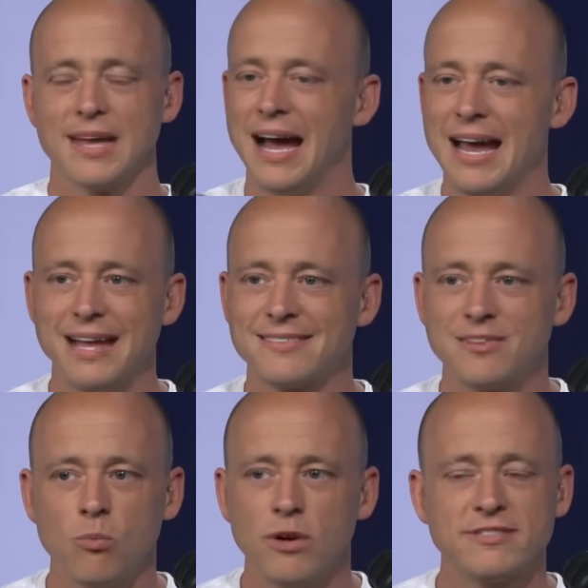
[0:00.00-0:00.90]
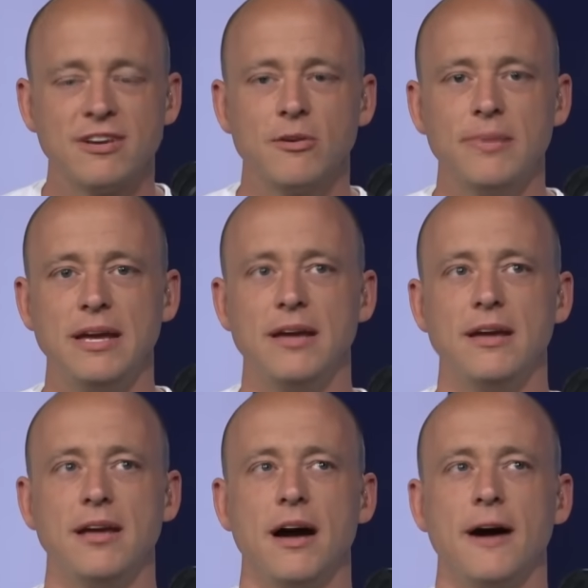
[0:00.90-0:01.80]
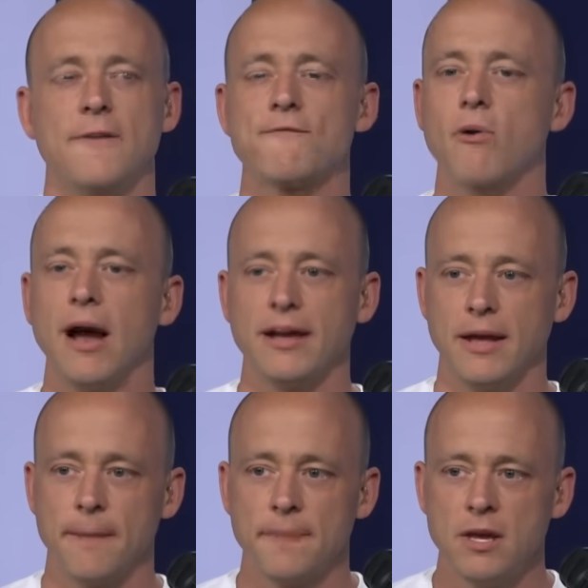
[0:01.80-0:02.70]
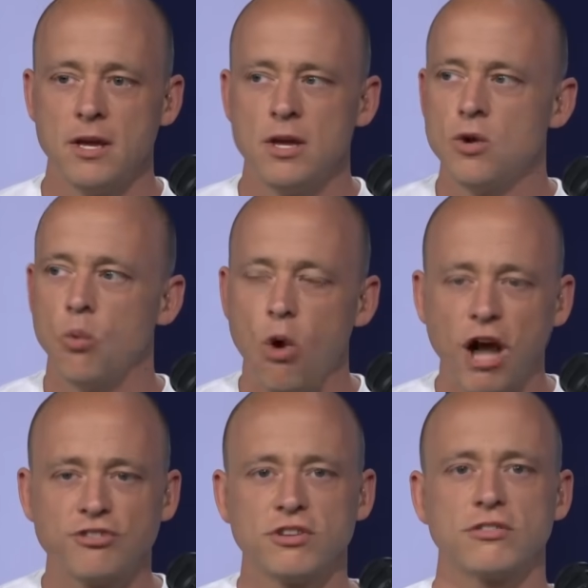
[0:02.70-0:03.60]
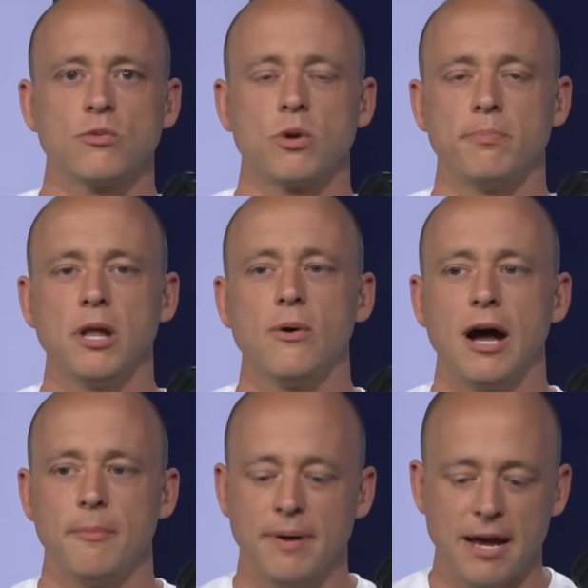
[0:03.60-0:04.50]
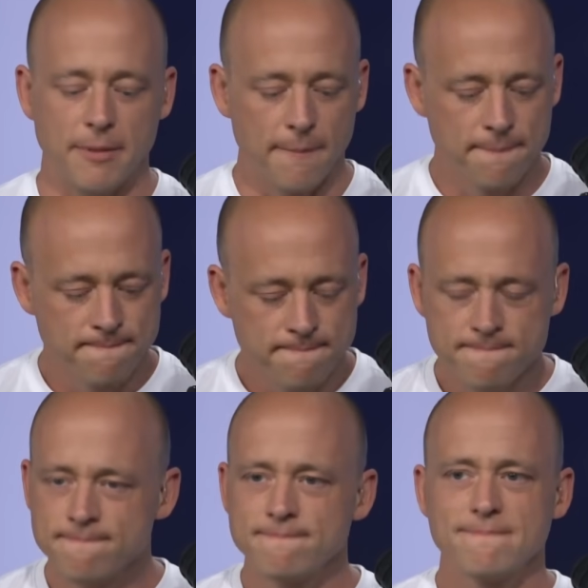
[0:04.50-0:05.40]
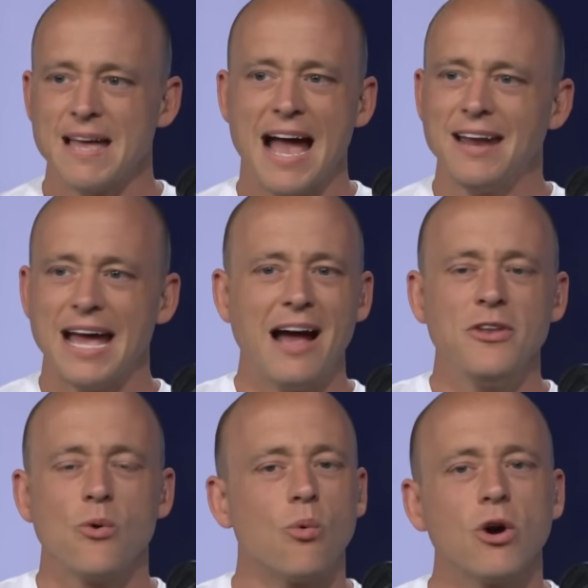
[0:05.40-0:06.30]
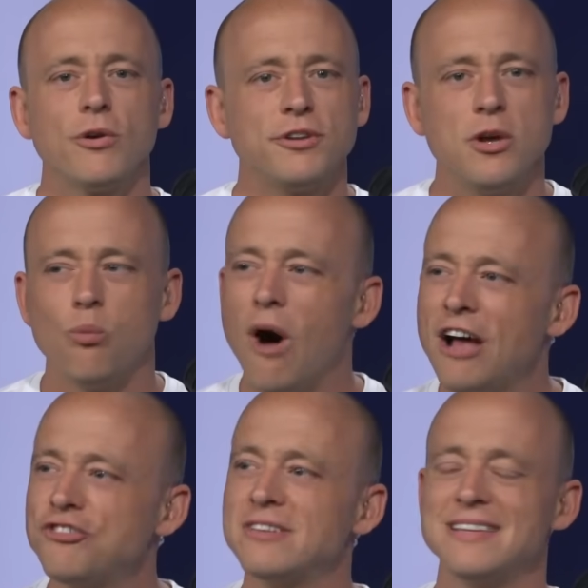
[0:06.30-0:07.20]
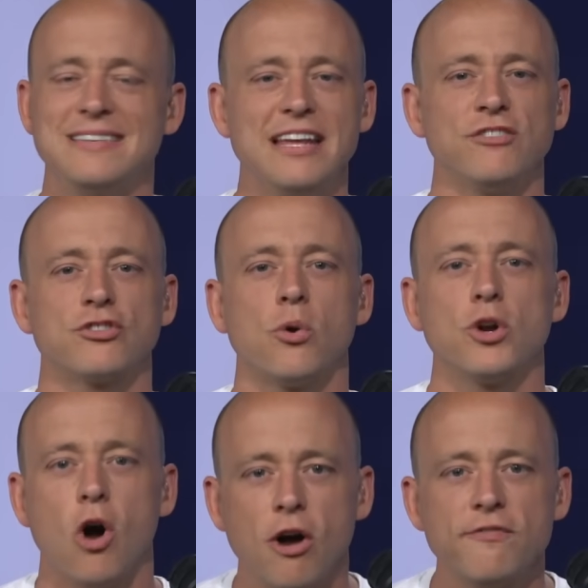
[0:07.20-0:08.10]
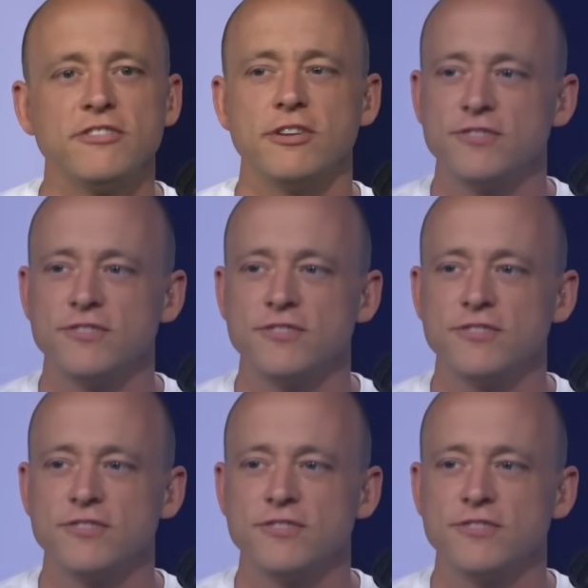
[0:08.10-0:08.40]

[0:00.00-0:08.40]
I had someone tell me uh, Friday Washington would blow out Bama. How, how in the world do you, Washington didn't score an offensive